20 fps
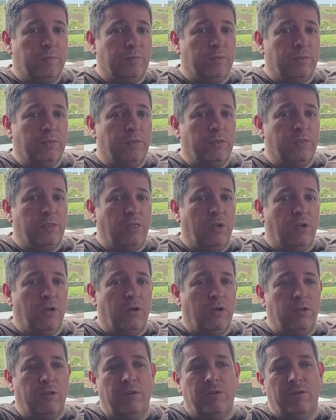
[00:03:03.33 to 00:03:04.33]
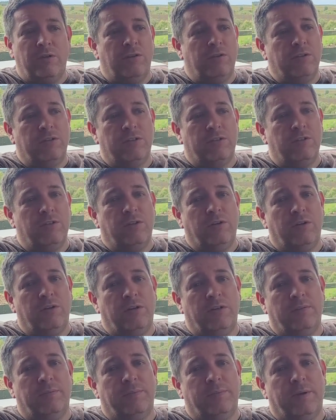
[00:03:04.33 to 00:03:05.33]
No, it's not.
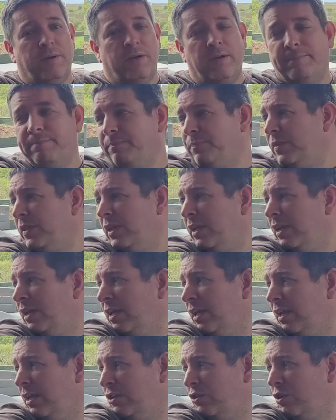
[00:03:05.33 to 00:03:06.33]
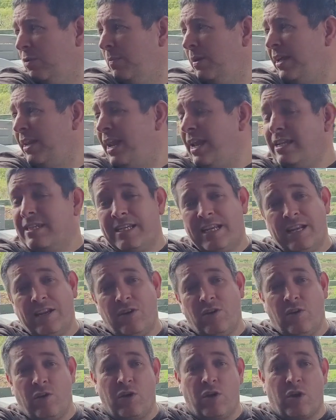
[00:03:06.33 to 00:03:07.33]
But it's not my gran's any
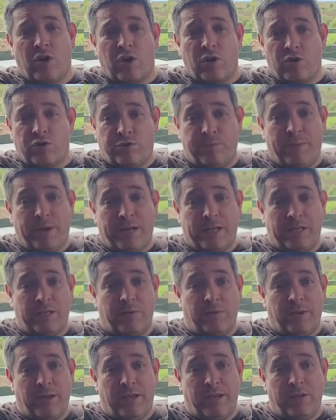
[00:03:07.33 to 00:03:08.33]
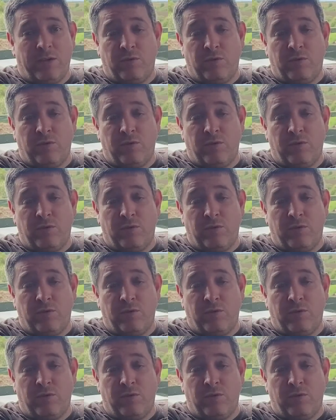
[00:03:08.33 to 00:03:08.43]
longer because she passed away.